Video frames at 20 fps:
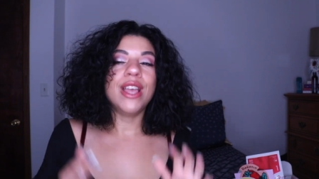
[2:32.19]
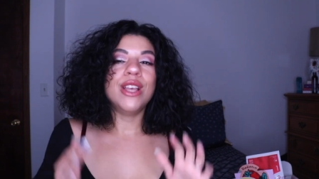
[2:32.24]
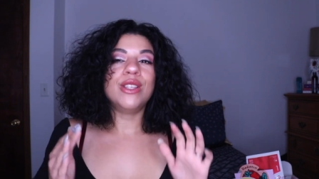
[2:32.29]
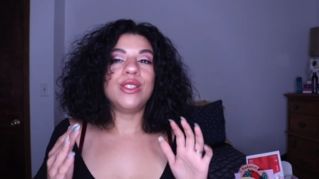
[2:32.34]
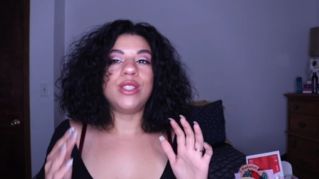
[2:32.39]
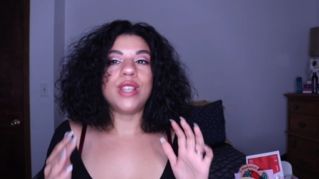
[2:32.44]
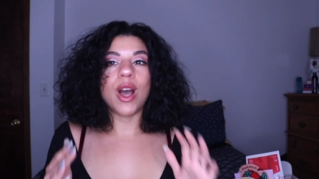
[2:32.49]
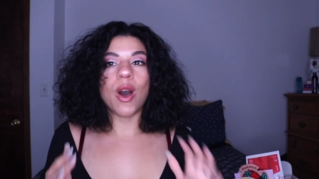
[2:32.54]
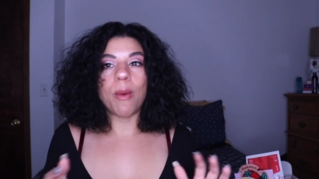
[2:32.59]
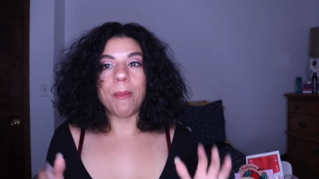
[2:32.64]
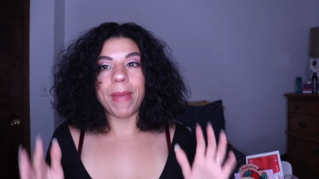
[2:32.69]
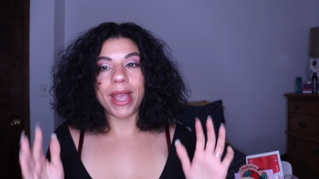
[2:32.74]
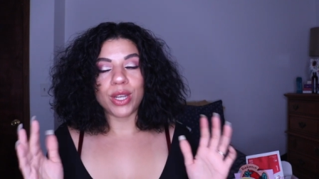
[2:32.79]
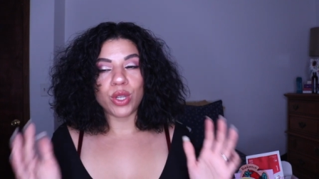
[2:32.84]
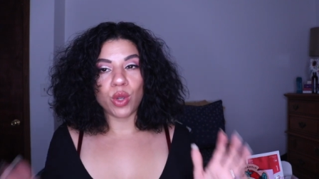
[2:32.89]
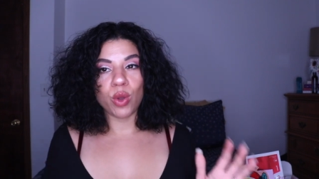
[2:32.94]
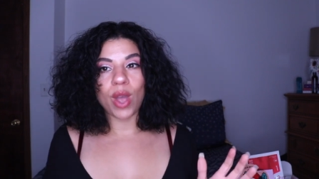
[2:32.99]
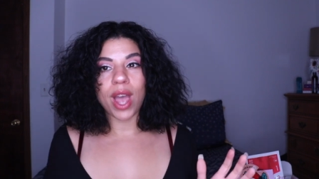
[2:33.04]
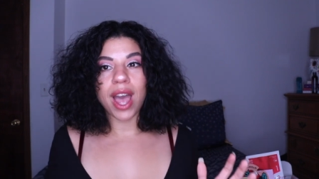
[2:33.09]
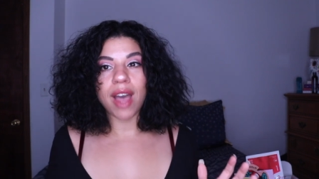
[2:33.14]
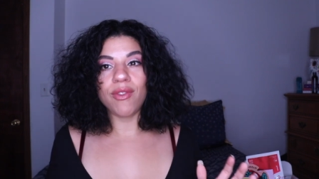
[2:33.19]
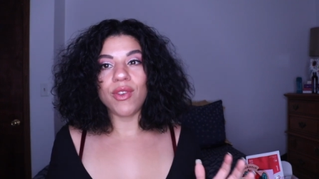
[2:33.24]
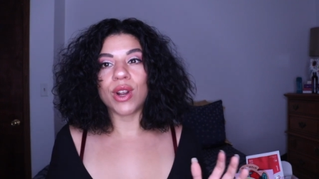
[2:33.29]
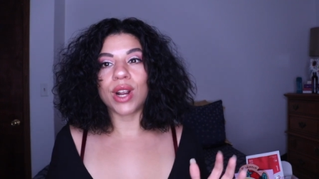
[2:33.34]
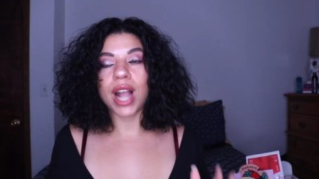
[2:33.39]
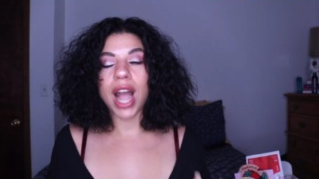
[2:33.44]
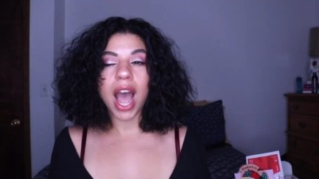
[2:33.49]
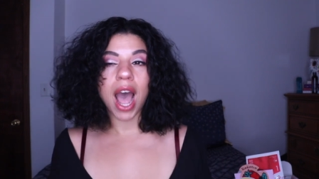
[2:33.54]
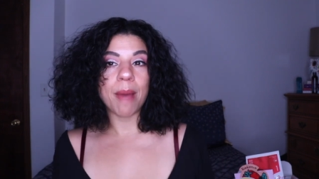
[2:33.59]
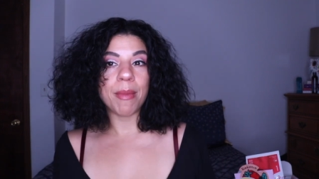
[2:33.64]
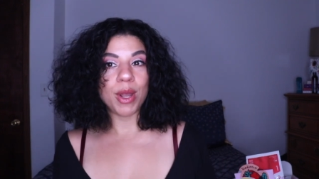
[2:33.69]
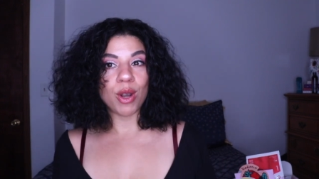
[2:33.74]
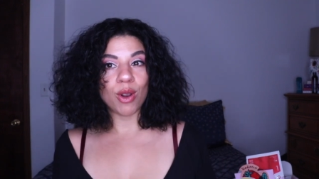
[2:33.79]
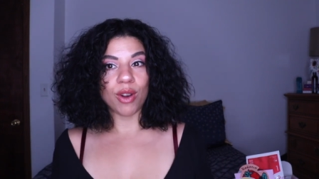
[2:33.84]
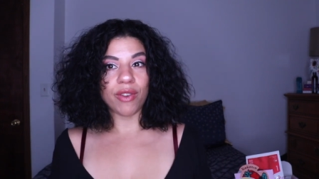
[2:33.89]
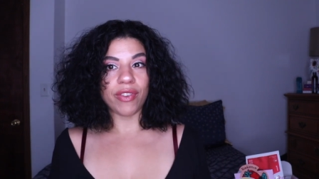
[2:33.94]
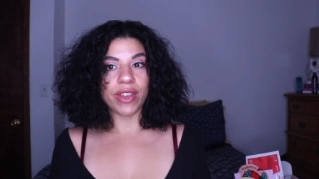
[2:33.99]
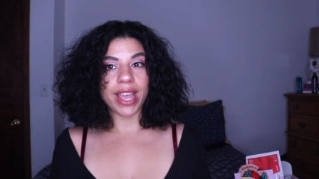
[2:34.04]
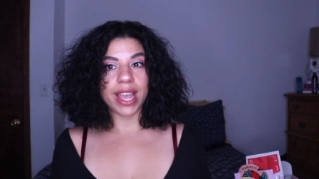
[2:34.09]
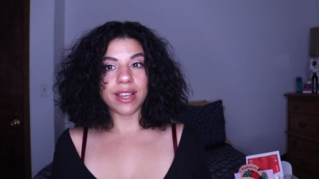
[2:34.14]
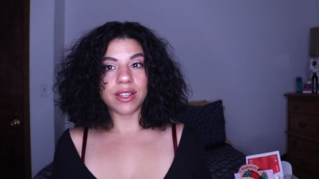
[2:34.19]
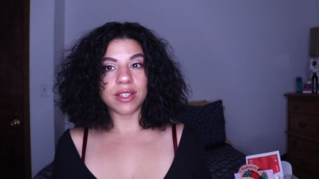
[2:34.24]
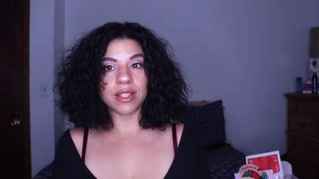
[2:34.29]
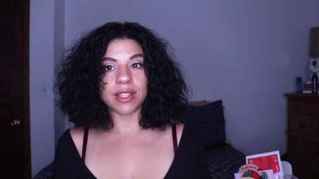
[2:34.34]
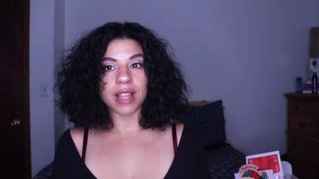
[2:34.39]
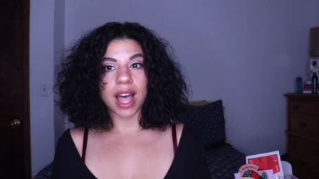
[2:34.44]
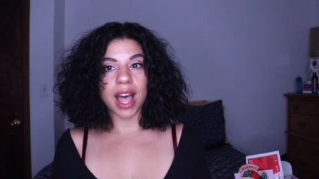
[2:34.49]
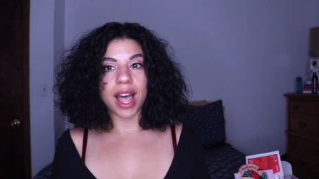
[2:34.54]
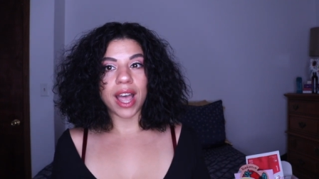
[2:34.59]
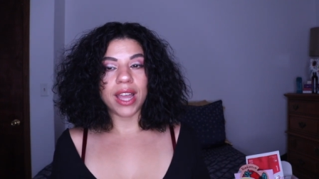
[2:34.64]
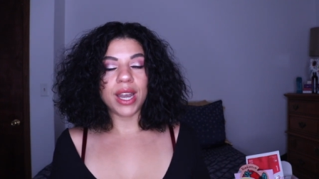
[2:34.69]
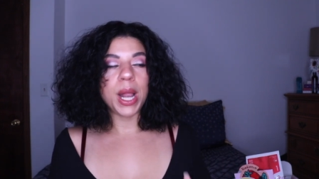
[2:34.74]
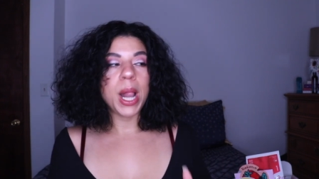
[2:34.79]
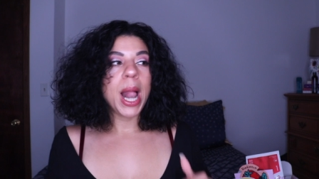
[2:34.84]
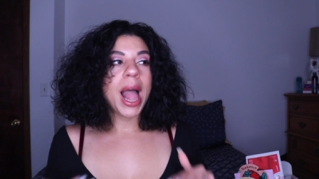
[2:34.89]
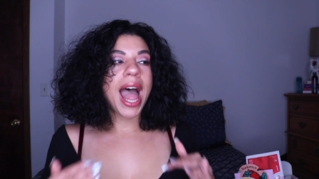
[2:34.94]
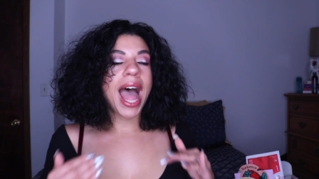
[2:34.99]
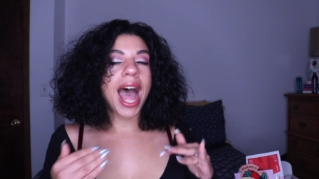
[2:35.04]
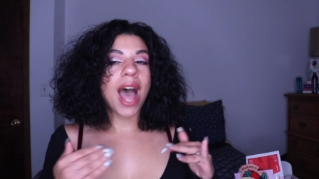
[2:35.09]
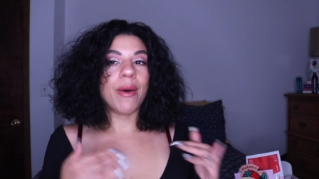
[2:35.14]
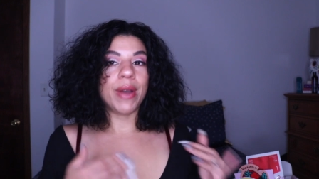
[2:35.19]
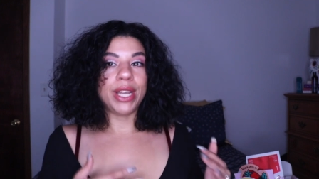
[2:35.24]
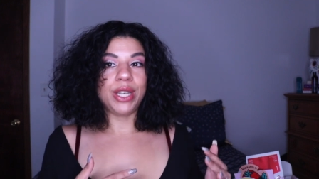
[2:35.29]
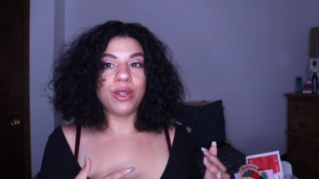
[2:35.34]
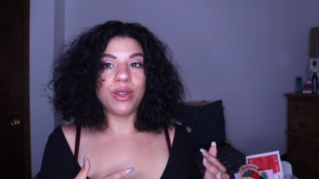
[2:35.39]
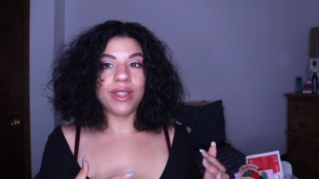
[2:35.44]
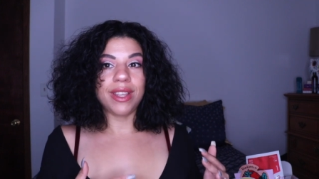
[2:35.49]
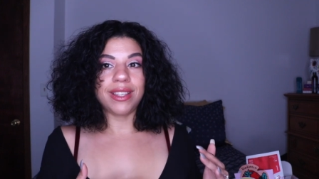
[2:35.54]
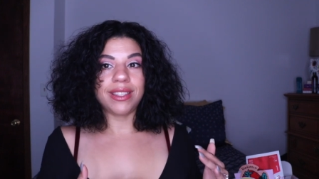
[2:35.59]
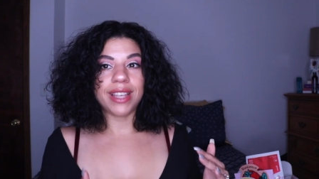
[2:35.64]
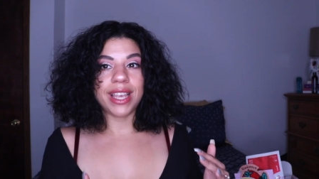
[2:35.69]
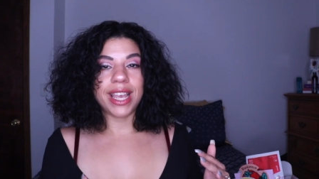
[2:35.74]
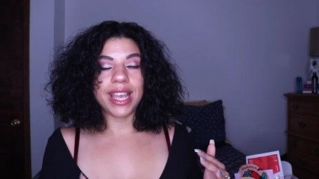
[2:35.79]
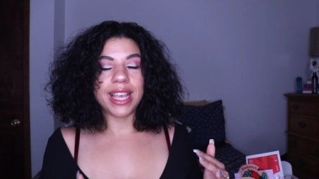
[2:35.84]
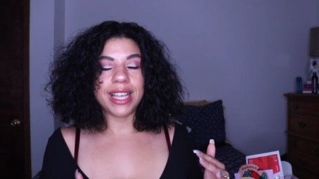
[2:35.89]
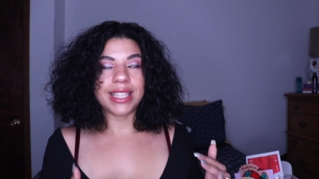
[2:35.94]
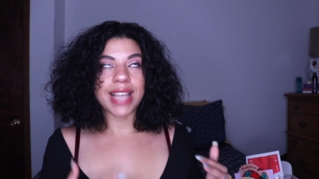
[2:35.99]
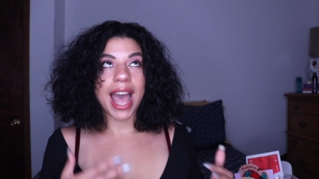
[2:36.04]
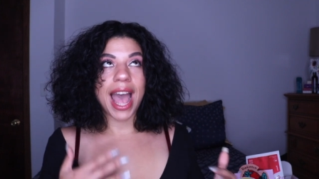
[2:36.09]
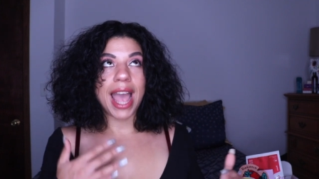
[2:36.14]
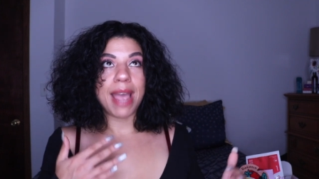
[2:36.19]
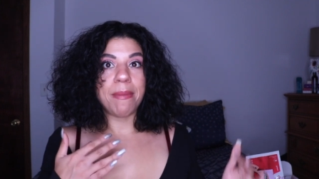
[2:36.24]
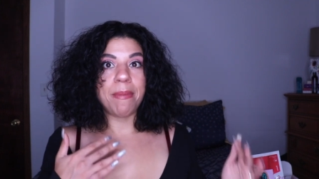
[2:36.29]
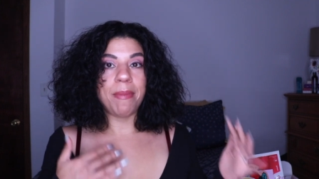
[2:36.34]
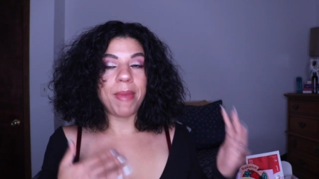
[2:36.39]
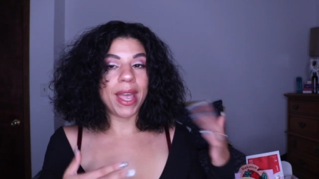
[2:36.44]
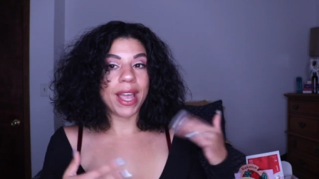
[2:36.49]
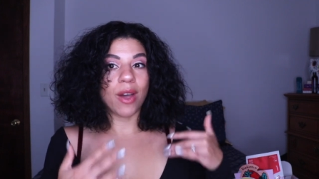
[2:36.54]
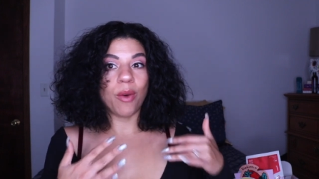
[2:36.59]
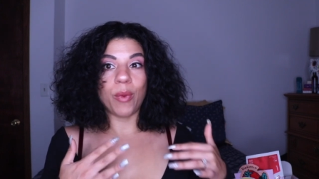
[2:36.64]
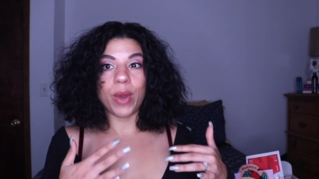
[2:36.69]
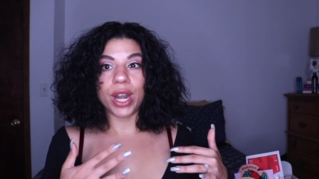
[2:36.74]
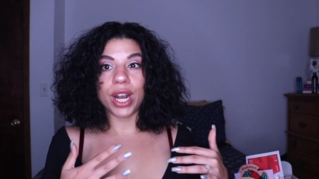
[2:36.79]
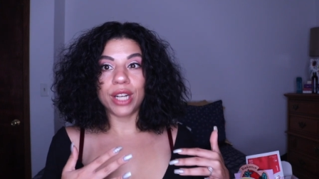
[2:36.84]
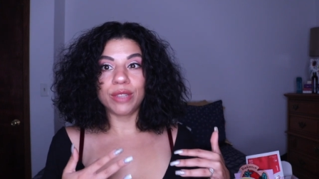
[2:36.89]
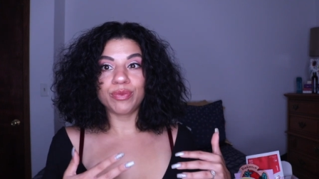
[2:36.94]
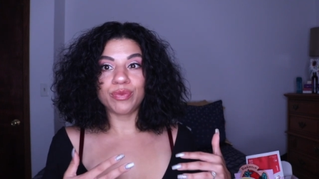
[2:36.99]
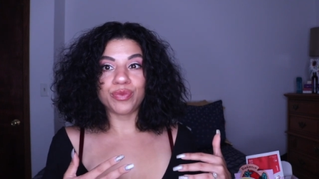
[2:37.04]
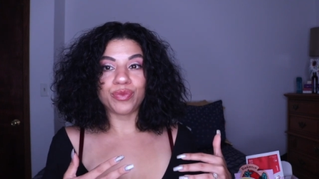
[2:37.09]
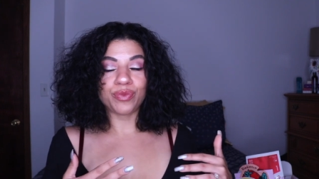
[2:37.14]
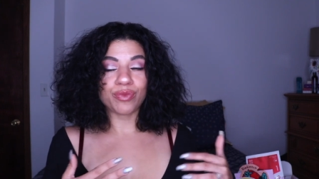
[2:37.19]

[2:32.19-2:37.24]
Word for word: So make sure you have your comment notifications on. How I do this is I pick a winner